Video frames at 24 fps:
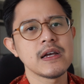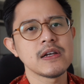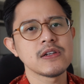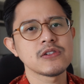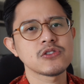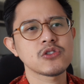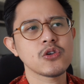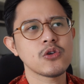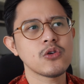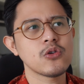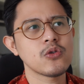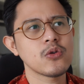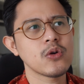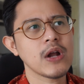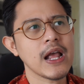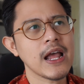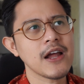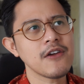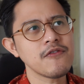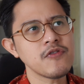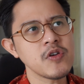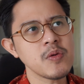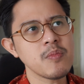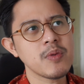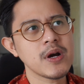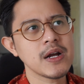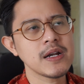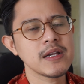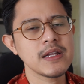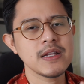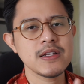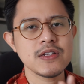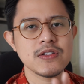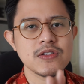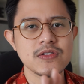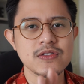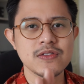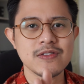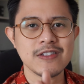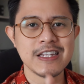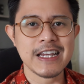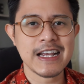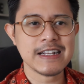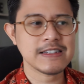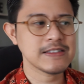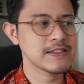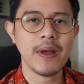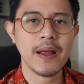So everybody's
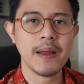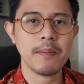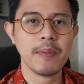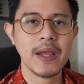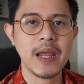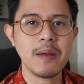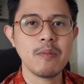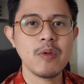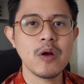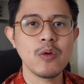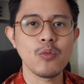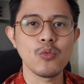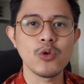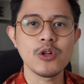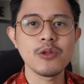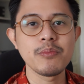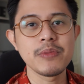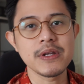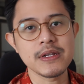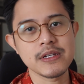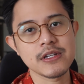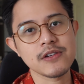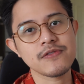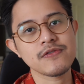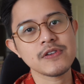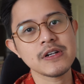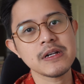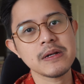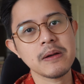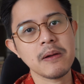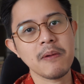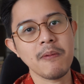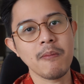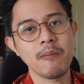tax payment will be different,